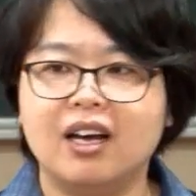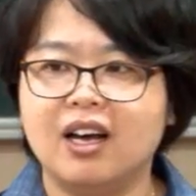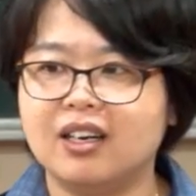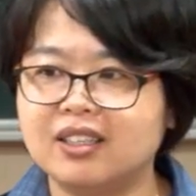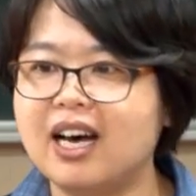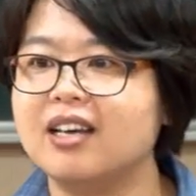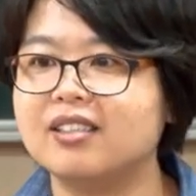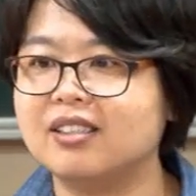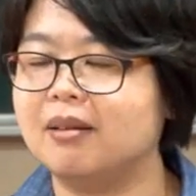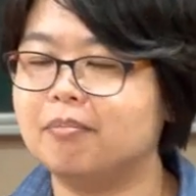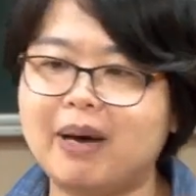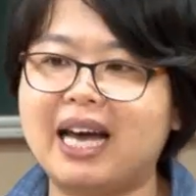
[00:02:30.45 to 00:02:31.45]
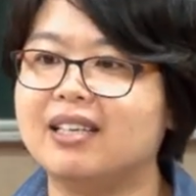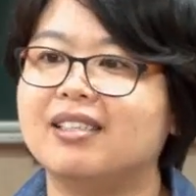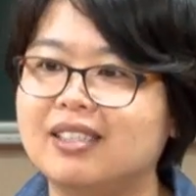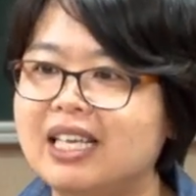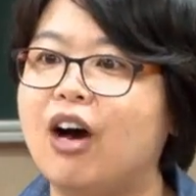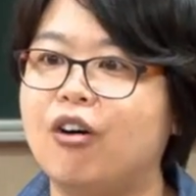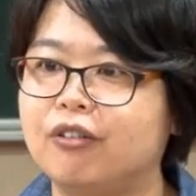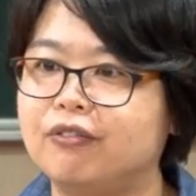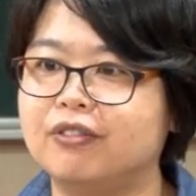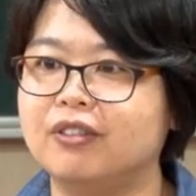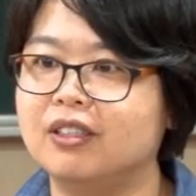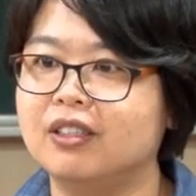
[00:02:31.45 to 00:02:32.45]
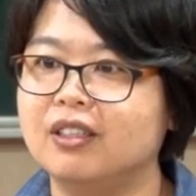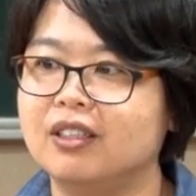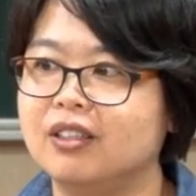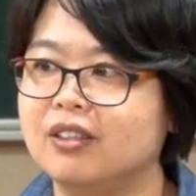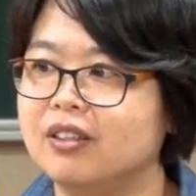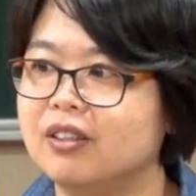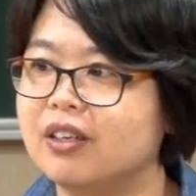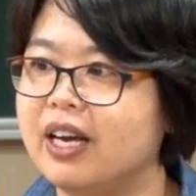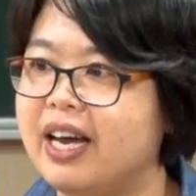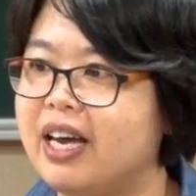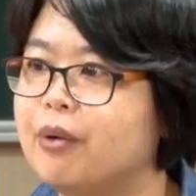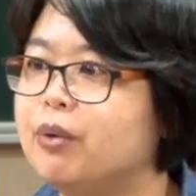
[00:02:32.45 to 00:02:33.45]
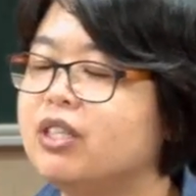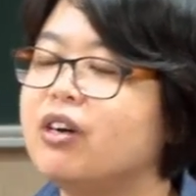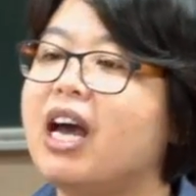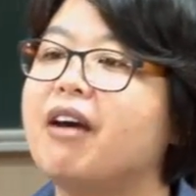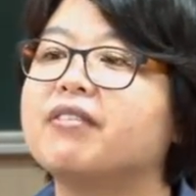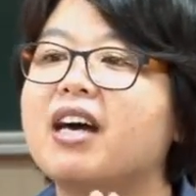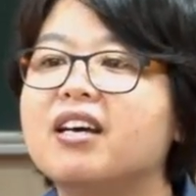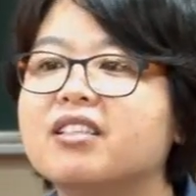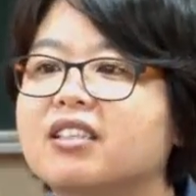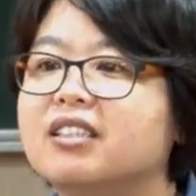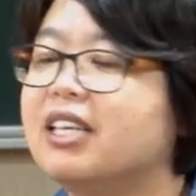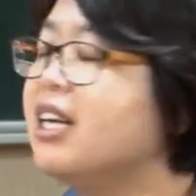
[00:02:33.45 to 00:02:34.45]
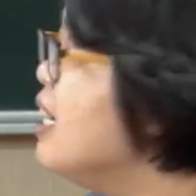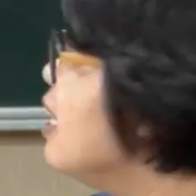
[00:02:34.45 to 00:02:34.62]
a consonant by itself, okay? And we don't have consonants.